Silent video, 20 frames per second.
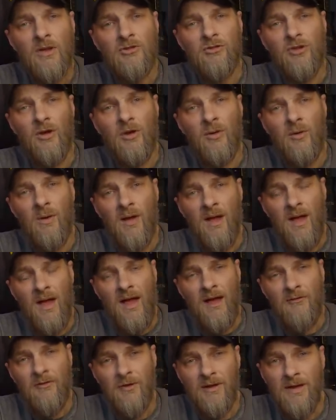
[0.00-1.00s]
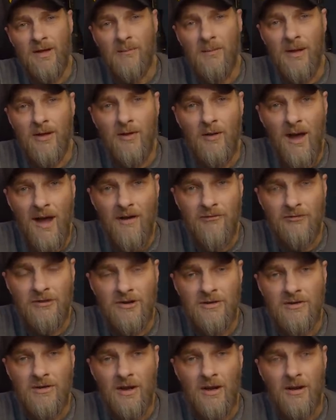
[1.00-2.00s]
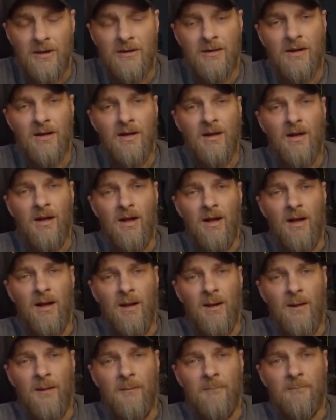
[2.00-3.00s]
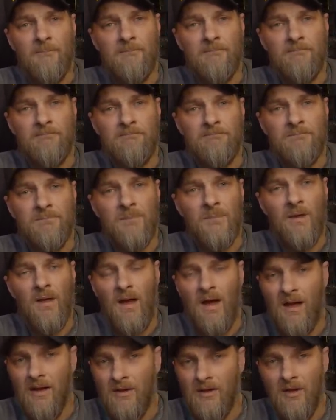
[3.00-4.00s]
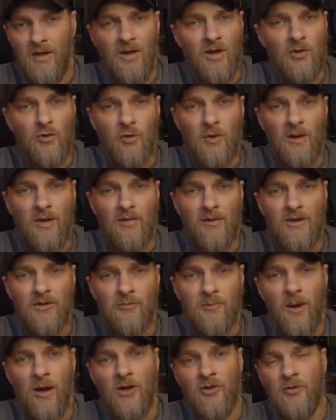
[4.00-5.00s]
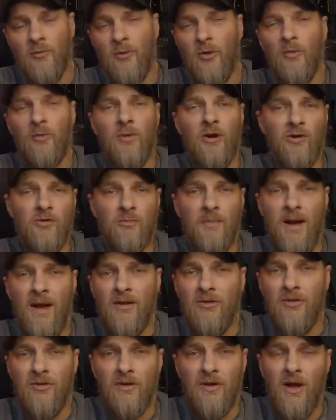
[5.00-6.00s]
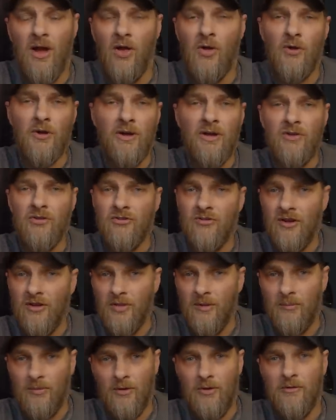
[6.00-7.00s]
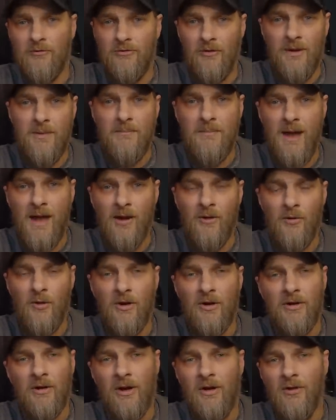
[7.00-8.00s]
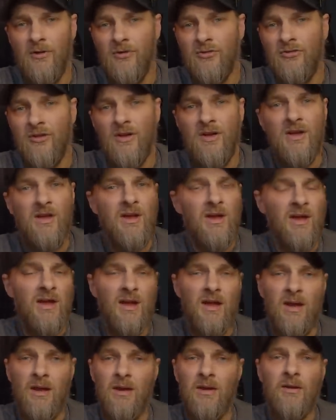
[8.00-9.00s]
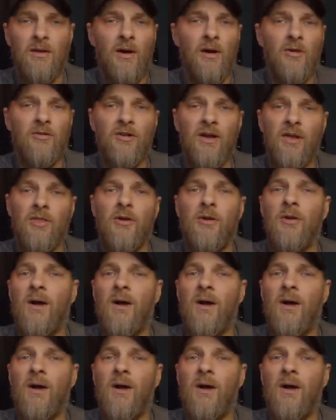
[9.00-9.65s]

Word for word: So after I get my grafting done, um, I, as quickly as possible, rush back to the colony and stick the brood frame back where it goes. And I'll take the